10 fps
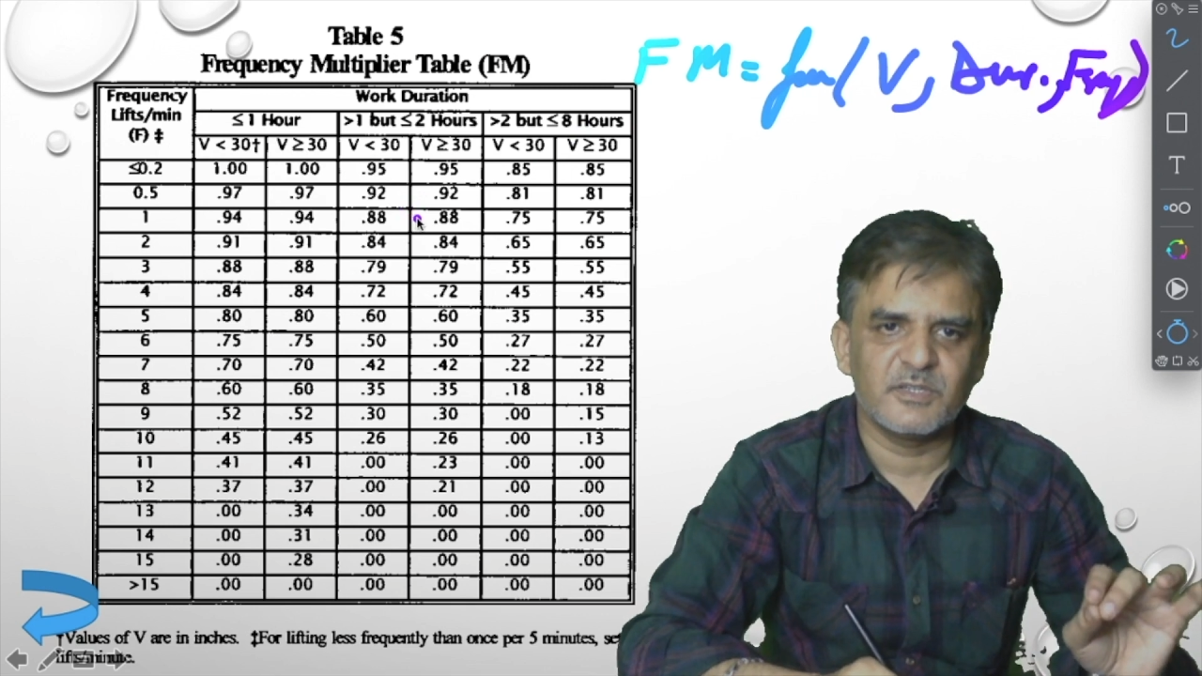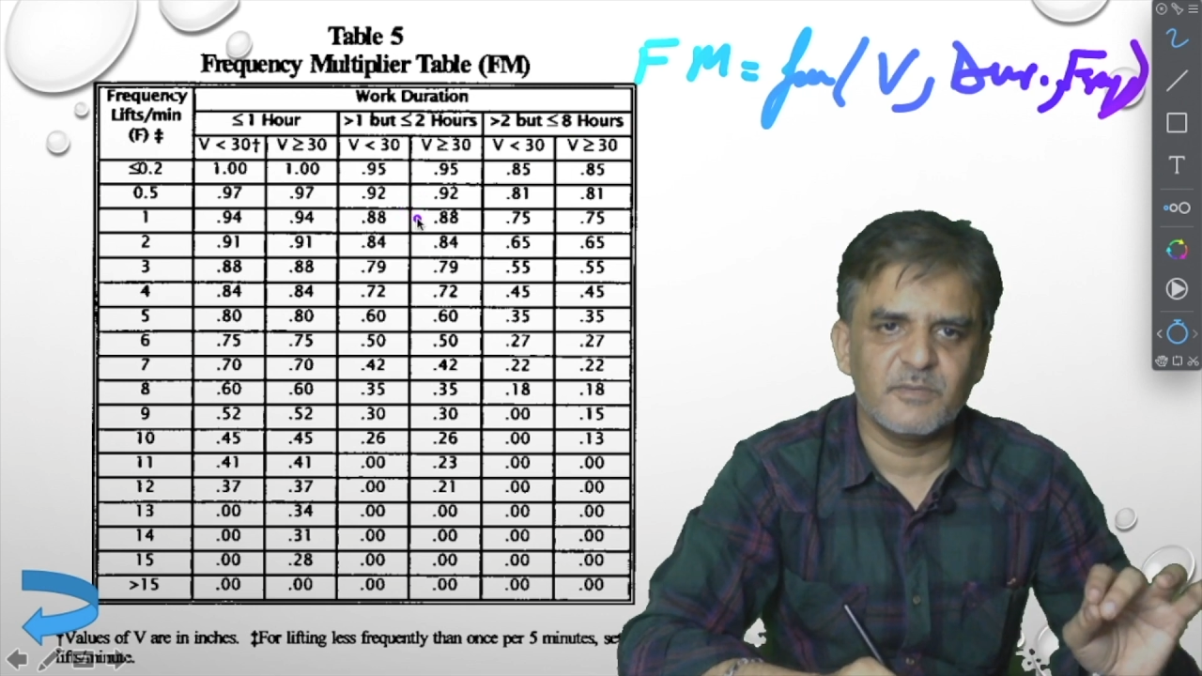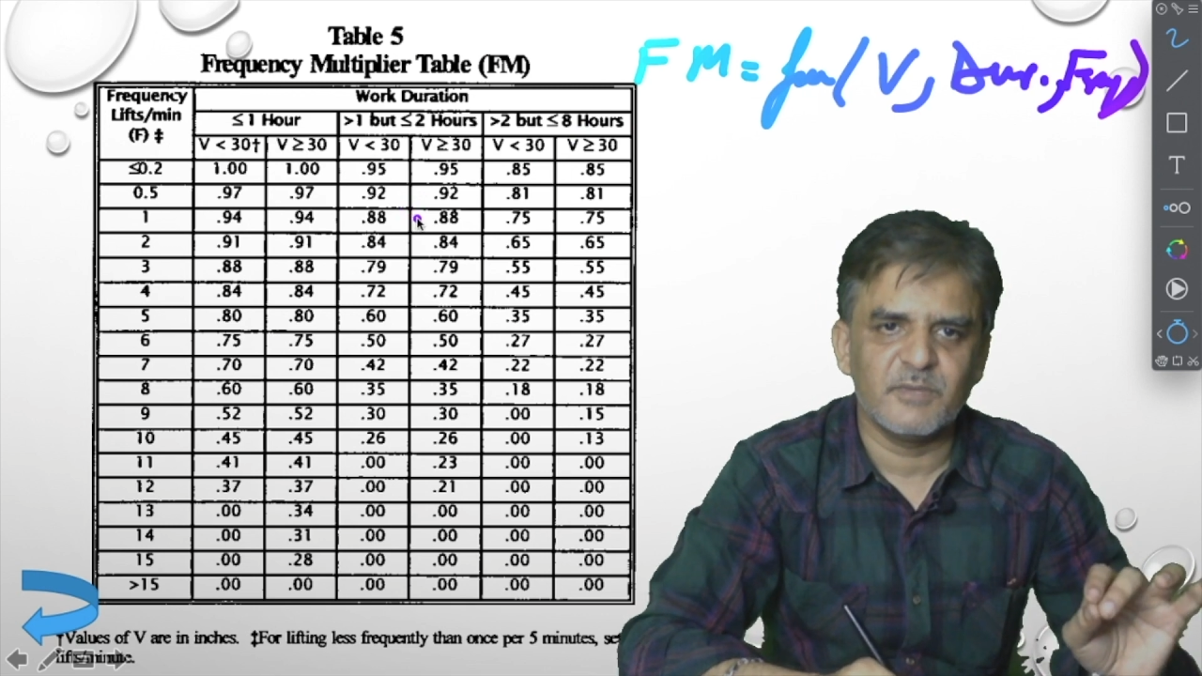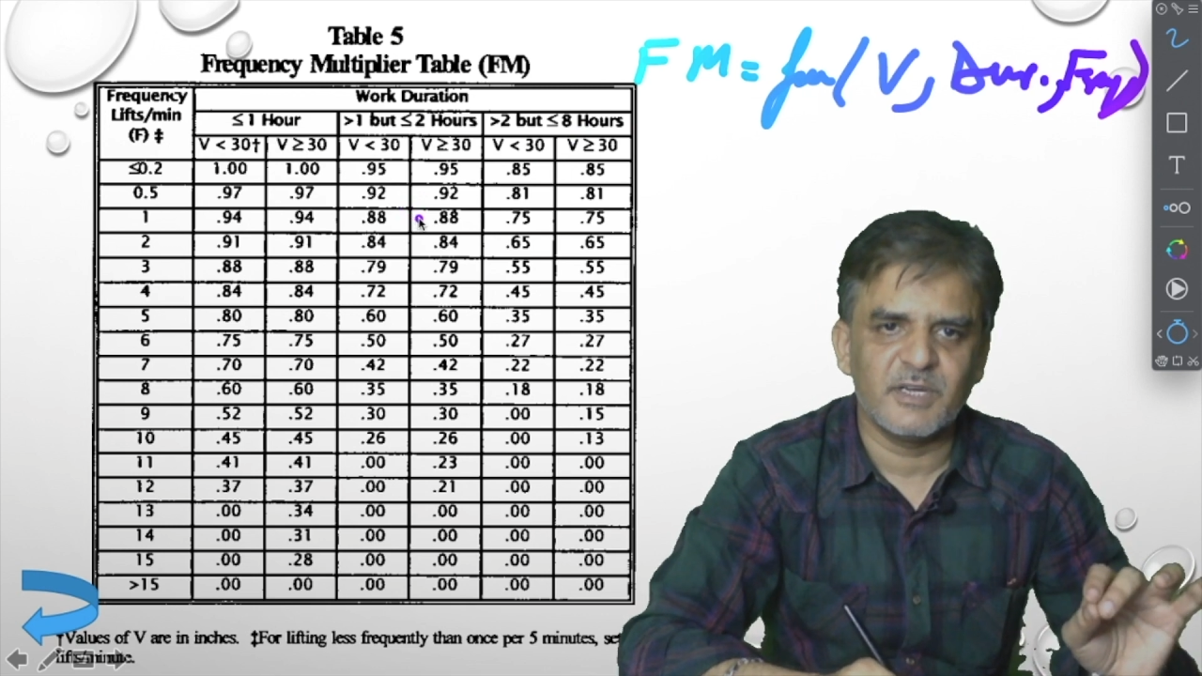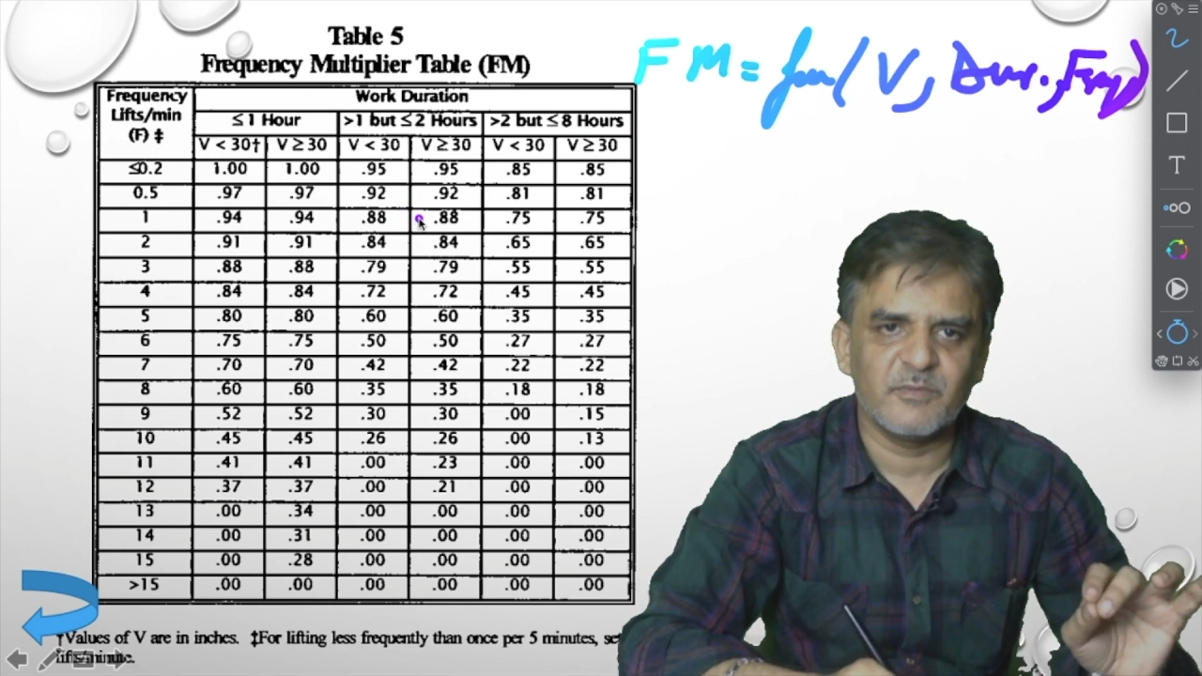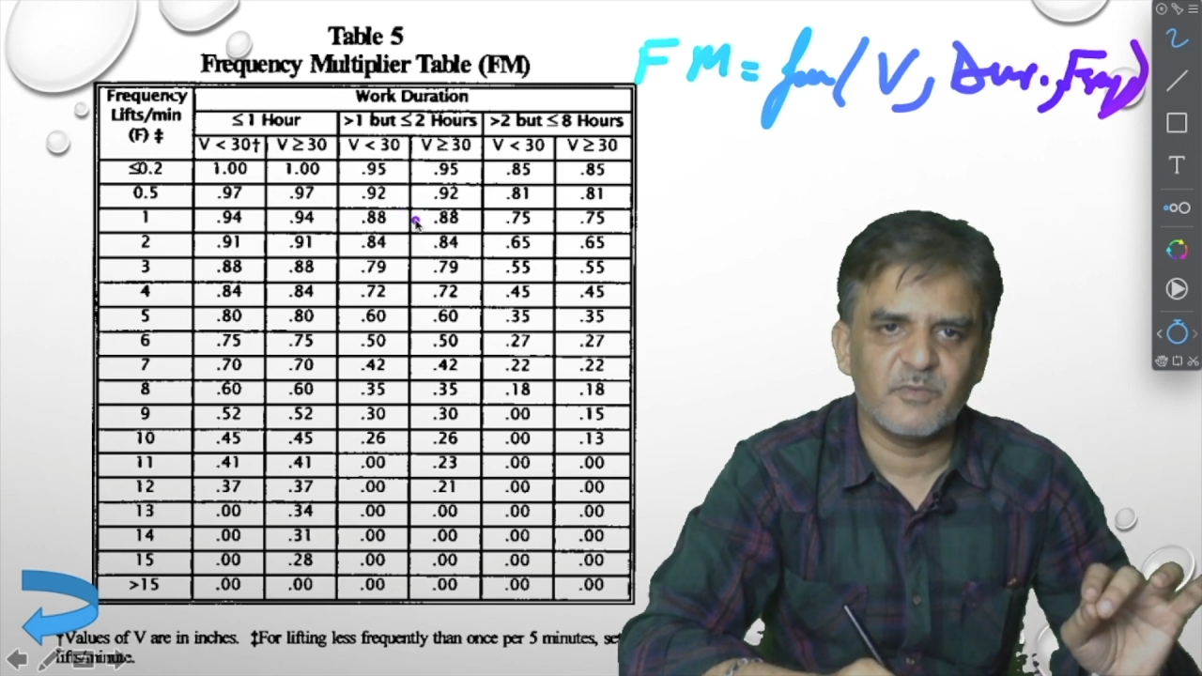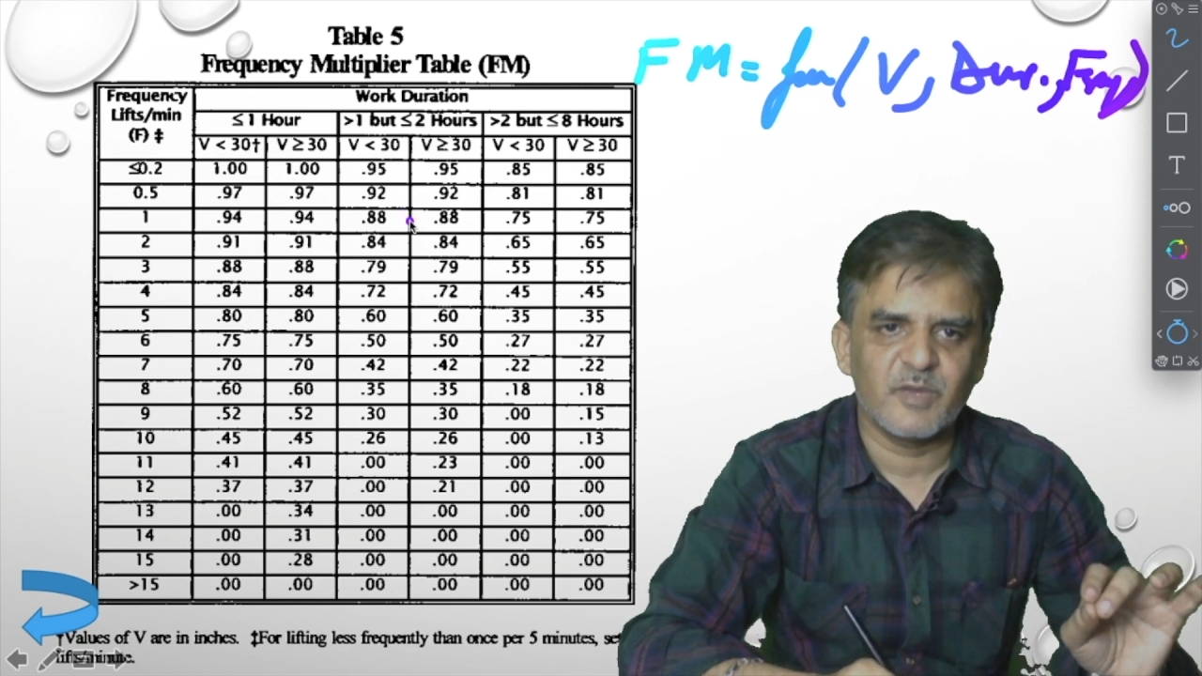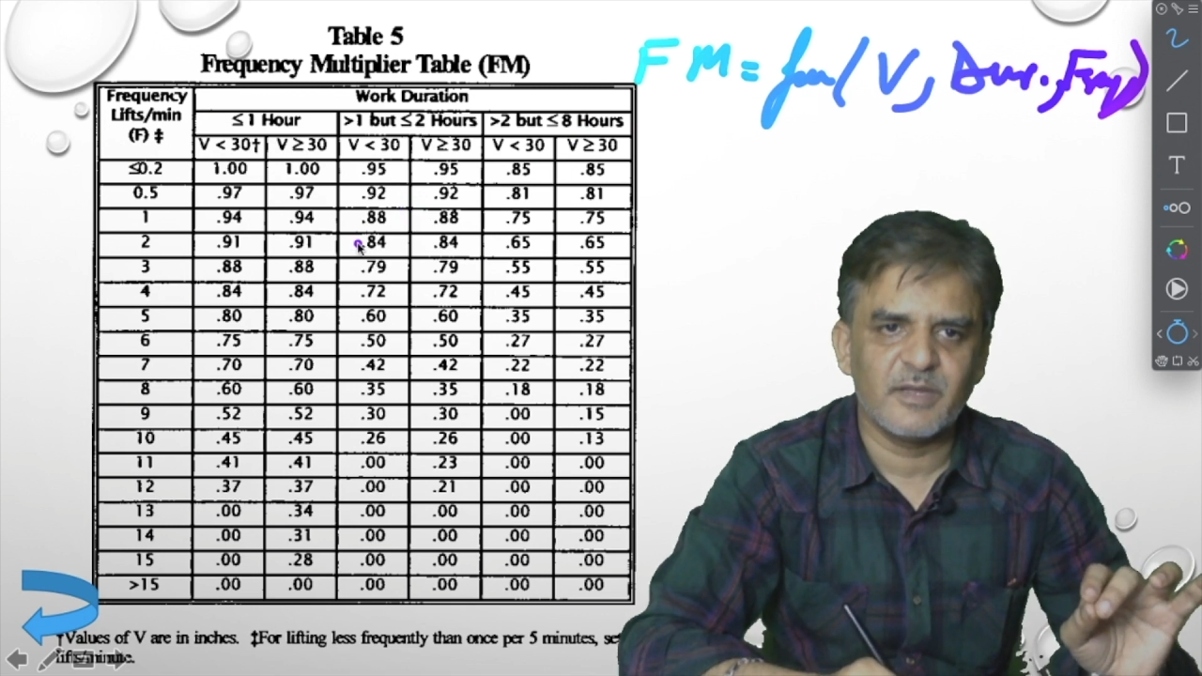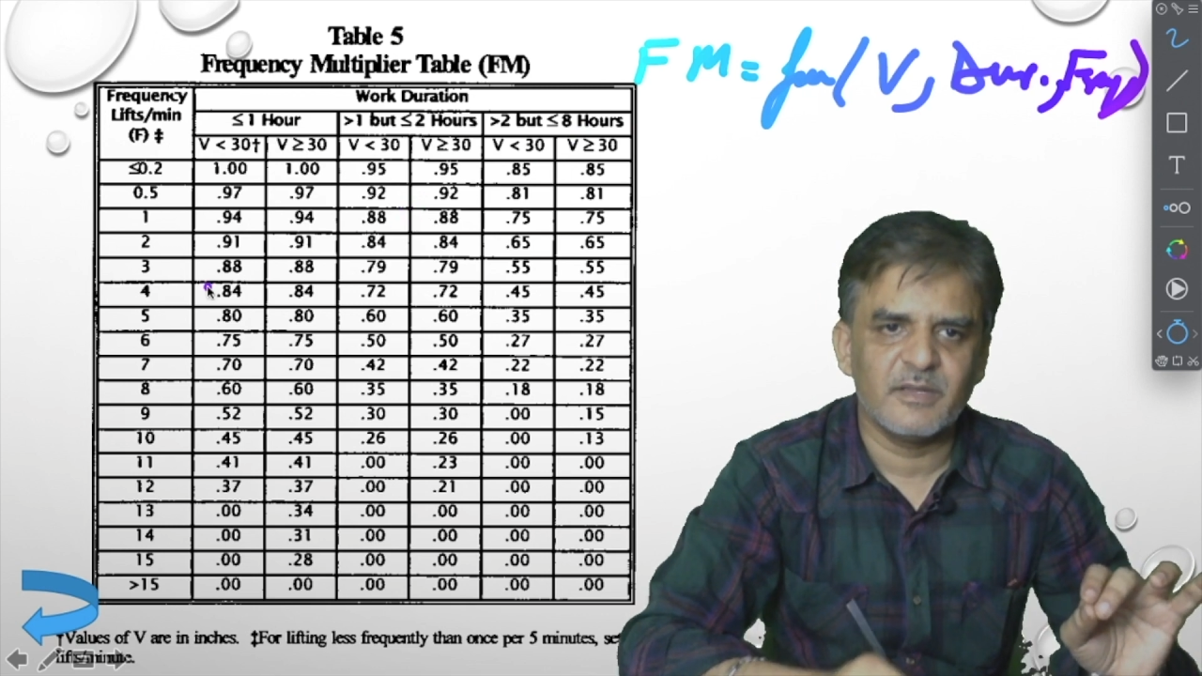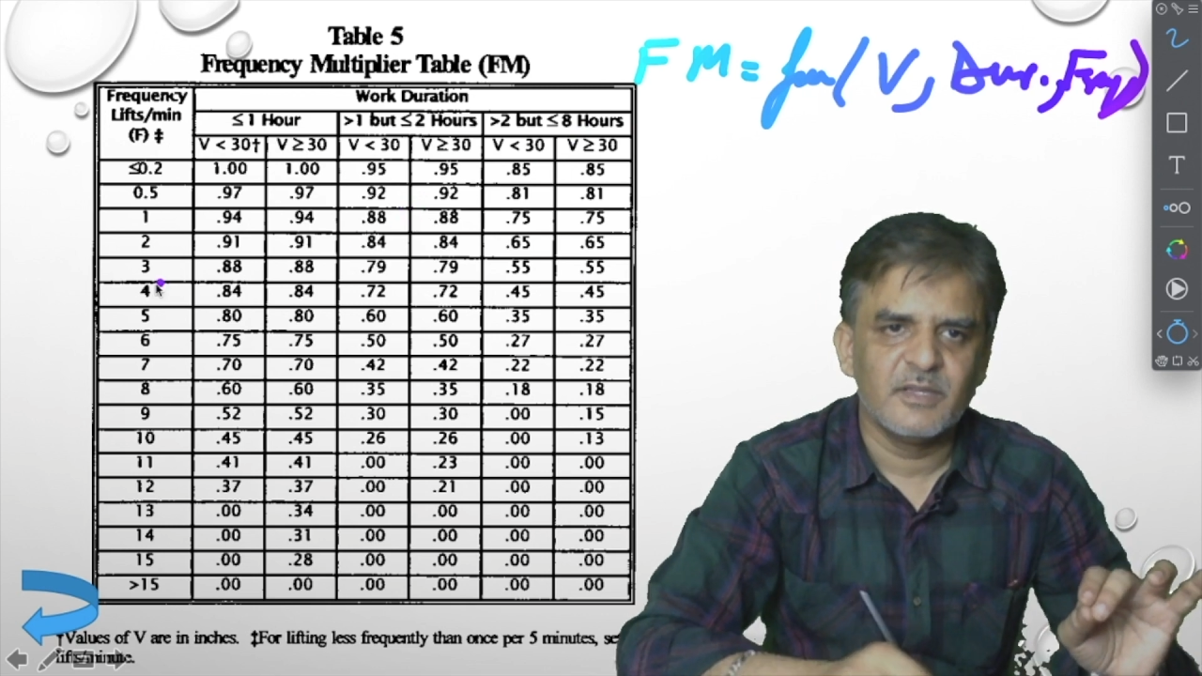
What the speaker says: multiplier.